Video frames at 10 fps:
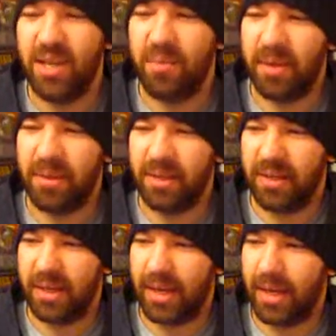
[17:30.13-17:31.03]
maybe,
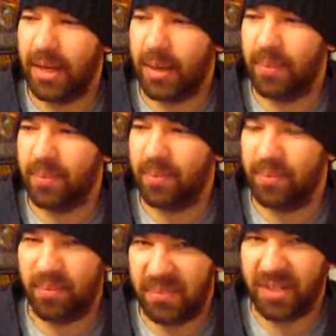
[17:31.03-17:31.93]
because
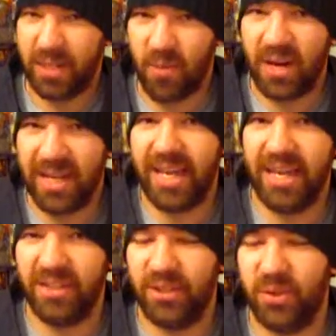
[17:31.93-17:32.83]
um, I want to
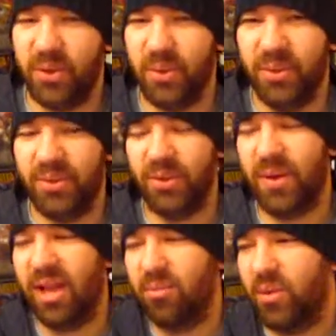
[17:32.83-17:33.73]
get to to
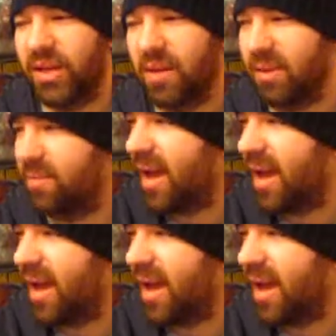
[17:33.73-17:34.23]
Hellboy coming